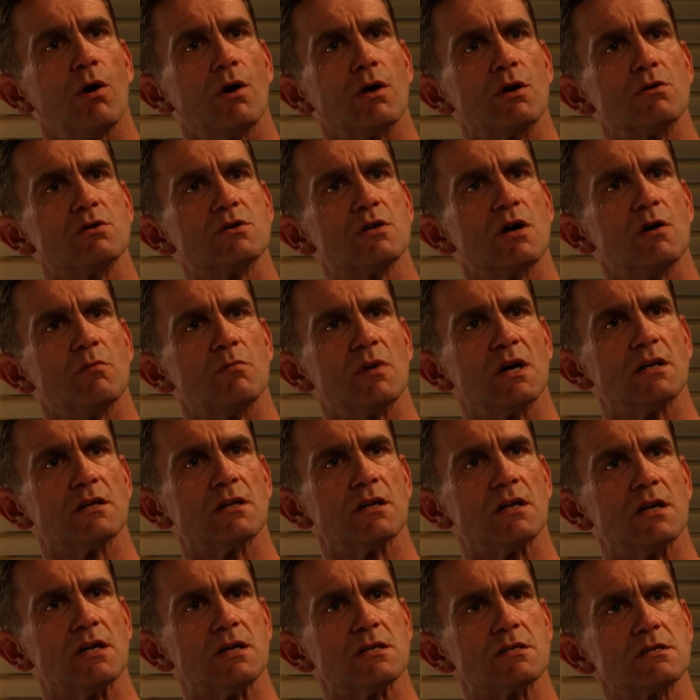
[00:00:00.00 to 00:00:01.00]
Well, you tell me,
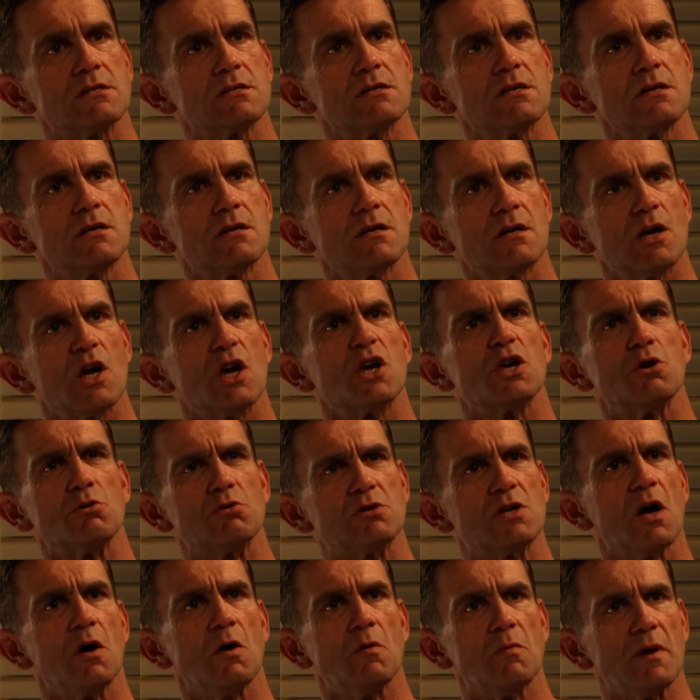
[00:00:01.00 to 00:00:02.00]
Denise. You
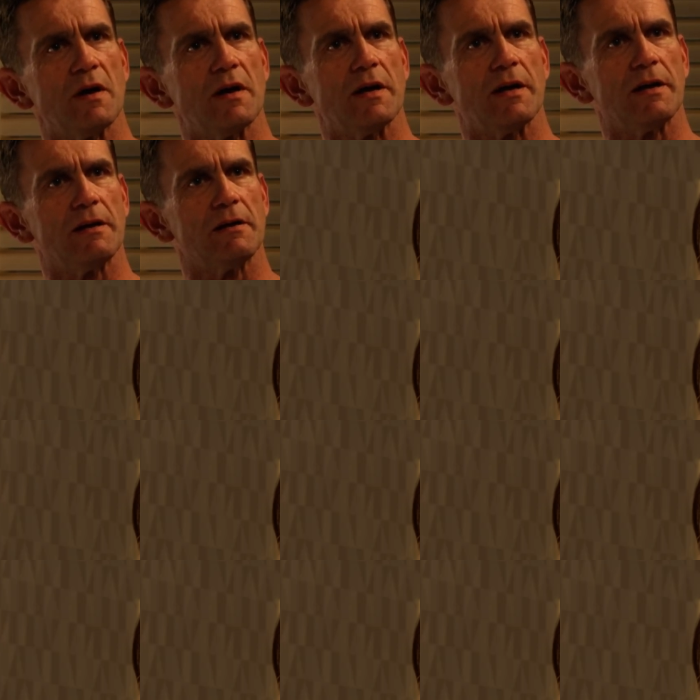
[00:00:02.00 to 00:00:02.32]
tell me.